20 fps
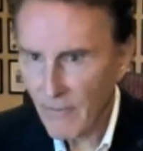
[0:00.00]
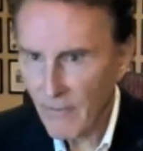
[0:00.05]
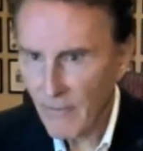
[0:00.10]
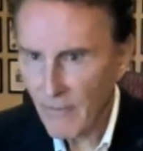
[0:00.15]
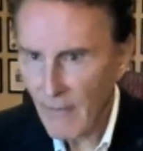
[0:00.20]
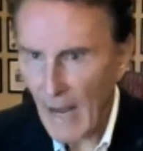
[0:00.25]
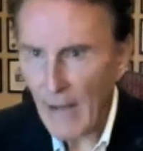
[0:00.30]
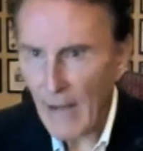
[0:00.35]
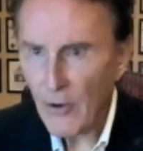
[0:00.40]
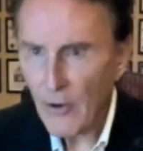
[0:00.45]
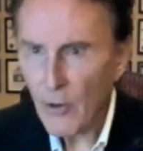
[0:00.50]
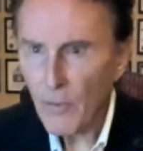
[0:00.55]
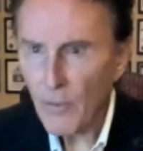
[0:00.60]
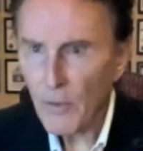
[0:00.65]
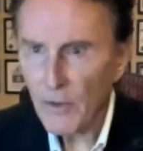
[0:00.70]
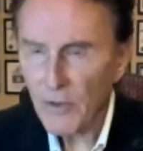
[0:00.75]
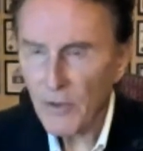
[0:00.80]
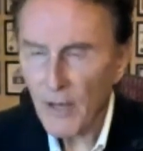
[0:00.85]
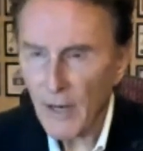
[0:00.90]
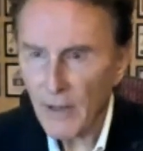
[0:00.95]
How do you
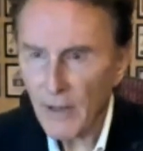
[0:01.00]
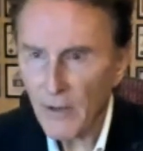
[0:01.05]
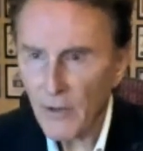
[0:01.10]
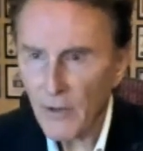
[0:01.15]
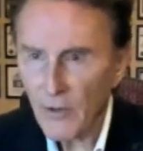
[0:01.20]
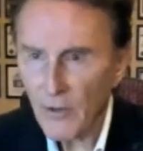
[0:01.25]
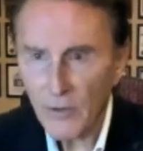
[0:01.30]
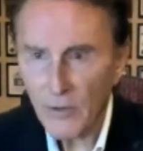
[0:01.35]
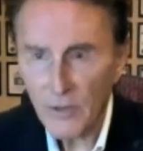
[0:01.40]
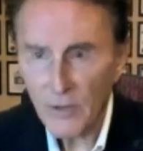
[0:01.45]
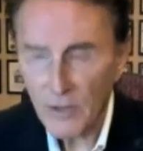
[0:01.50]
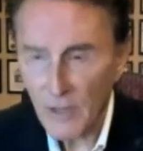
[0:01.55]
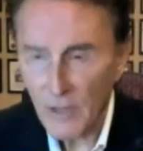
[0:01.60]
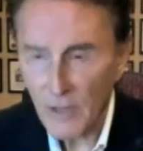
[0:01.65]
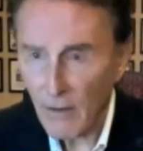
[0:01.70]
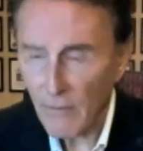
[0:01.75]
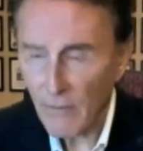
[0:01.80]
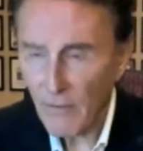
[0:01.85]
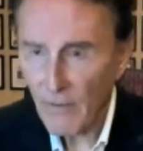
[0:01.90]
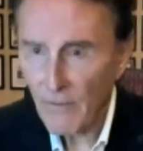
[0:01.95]
protect
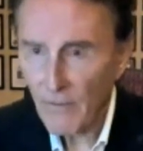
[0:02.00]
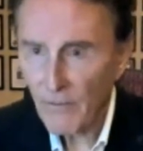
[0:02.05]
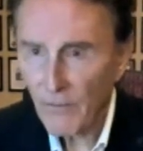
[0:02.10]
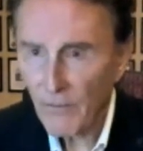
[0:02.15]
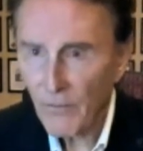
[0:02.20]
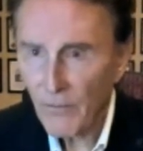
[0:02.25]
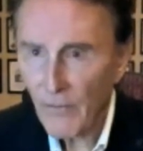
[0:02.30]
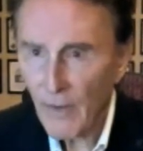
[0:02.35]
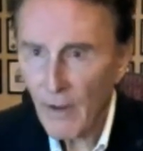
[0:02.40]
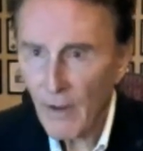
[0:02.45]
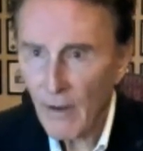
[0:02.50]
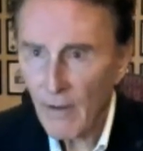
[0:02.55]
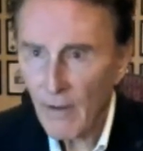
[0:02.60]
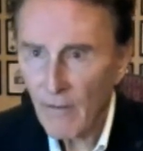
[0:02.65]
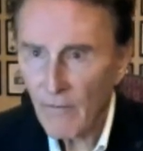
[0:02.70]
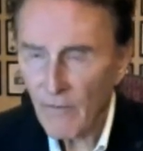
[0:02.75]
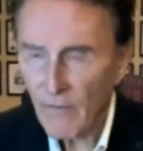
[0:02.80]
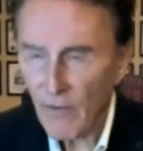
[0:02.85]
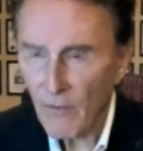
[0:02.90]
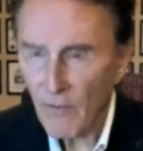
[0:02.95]
yourself
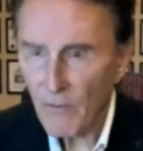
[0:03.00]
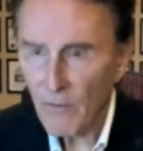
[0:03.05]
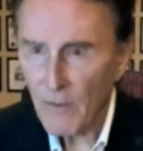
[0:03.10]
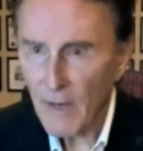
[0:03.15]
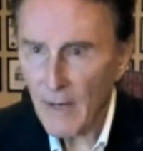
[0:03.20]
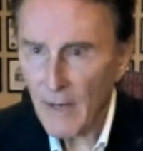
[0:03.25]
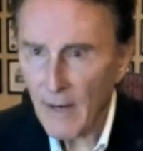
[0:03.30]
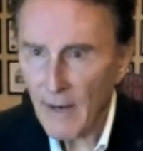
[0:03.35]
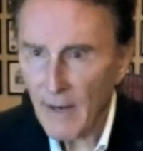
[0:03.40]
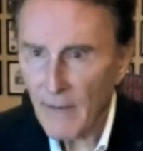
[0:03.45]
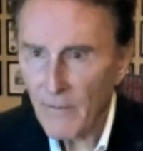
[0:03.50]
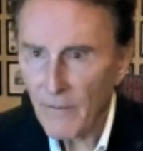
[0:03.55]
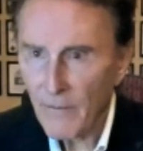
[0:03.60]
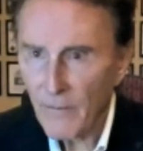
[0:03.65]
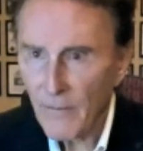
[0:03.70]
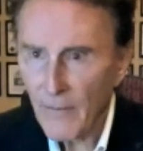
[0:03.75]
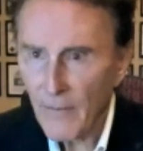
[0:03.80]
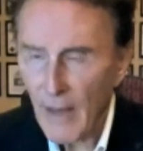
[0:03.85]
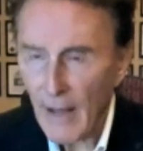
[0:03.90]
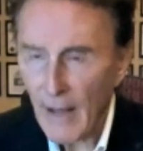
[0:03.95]
from being
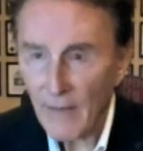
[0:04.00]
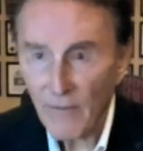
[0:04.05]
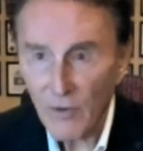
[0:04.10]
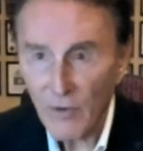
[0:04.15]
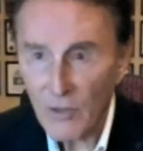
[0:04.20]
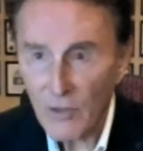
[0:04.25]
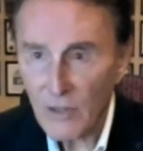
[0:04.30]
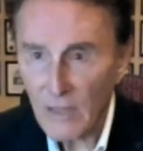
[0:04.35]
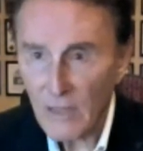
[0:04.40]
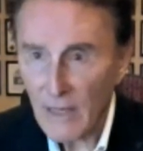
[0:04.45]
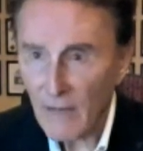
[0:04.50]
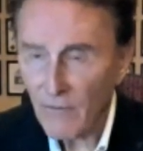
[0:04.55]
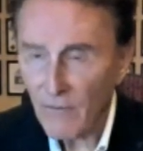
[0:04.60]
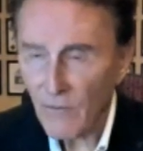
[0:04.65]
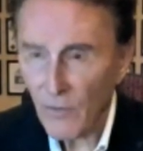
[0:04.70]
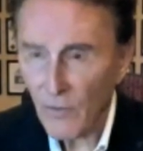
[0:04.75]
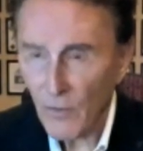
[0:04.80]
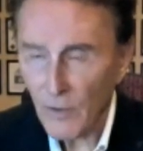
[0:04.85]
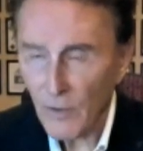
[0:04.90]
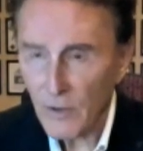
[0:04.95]
adversely
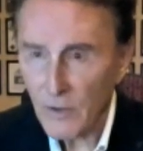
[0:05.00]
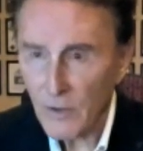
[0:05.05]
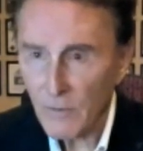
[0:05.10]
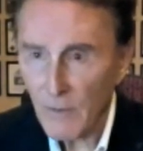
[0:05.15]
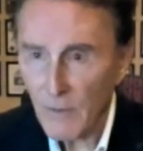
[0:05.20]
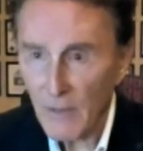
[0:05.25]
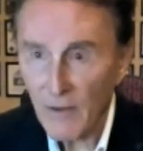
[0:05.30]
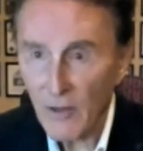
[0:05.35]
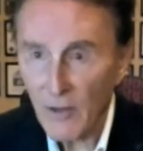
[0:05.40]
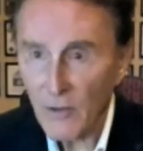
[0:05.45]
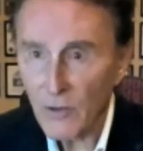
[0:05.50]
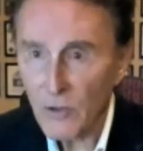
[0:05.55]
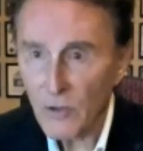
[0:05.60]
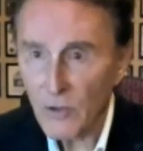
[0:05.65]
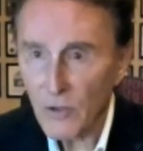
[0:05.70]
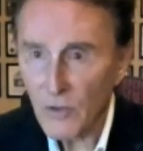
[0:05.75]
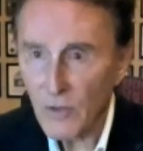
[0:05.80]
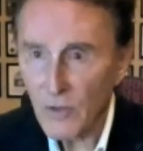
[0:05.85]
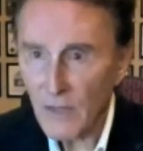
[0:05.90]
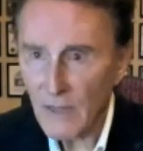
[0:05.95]
influenced by those
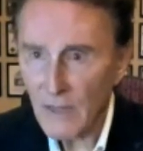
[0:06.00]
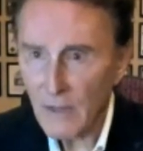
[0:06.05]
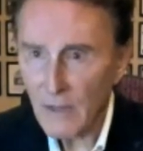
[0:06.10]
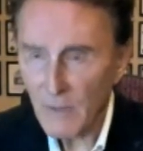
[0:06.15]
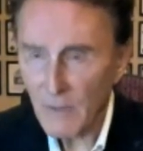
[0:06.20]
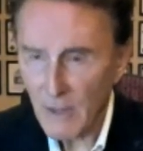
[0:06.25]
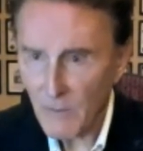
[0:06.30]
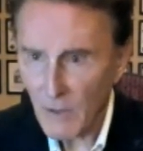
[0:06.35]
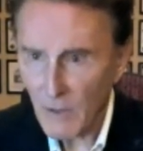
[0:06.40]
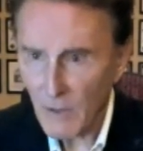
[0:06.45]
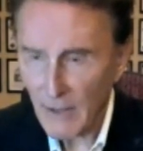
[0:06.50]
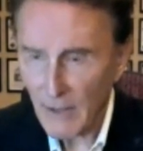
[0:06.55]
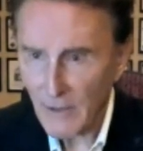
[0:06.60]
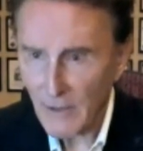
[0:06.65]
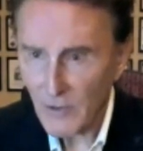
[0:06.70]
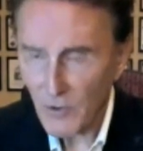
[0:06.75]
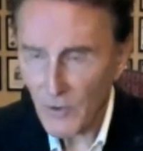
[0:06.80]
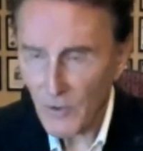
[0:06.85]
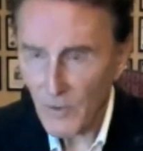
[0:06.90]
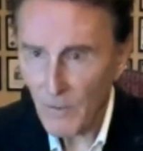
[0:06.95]
who need to
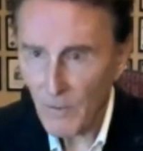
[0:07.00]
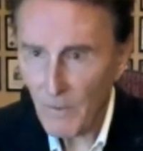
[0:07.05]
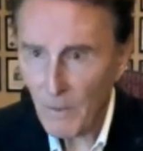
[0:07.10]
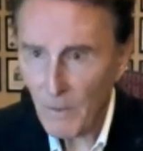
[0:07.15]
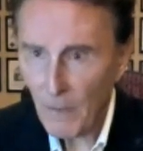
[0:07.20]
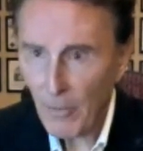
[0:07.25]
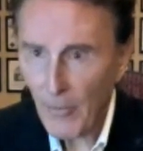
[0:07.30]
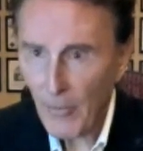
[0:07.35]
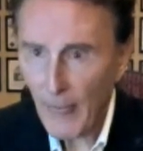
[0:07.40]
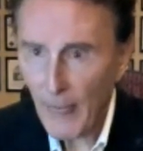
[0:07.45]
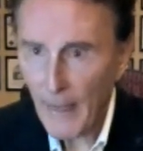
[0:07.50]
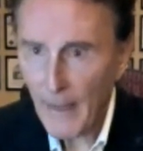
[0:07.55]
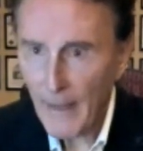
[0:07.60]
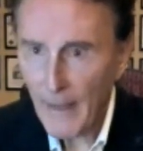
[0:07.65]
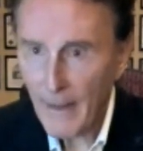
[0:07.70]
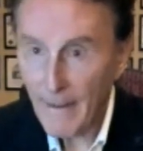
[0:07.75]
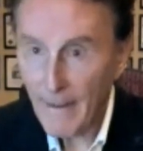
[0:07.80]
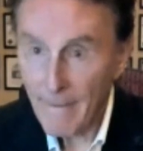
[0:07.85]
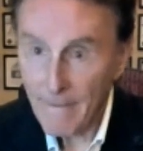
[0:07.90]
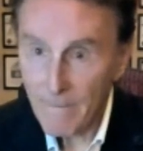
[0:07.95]
manipulate you,
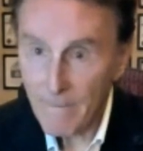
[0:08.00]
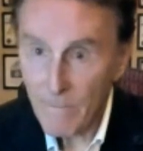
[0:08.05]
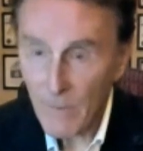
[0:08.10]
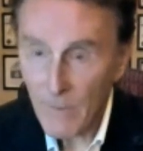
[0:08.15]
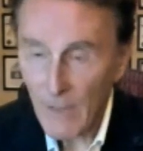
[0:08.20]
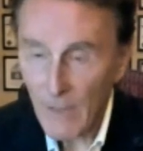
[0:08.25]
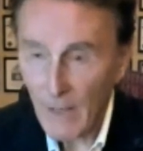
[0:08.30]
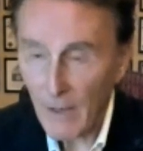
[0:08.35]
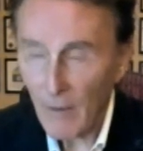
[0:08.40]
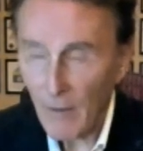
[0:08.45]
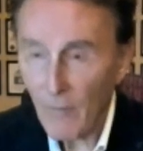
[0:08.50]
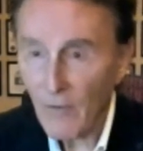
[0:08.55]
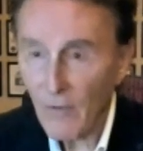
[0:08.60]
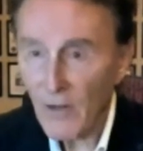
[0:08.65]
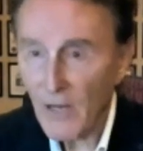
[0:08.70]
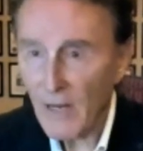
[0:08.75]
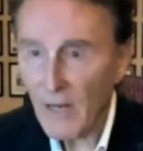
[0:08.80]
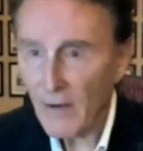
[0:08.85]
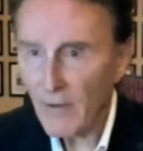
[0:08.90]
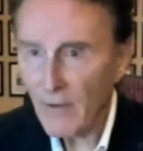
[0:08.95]
like over
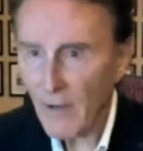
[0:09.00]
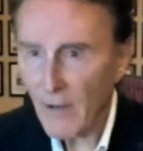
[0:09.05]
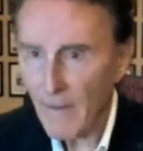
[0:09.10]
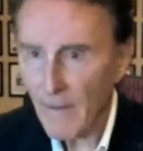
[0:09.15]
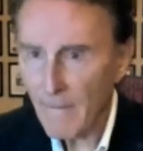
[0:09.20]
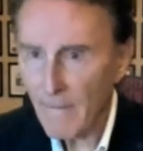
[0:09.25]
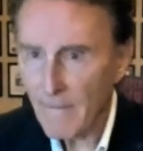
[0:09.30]
the internet?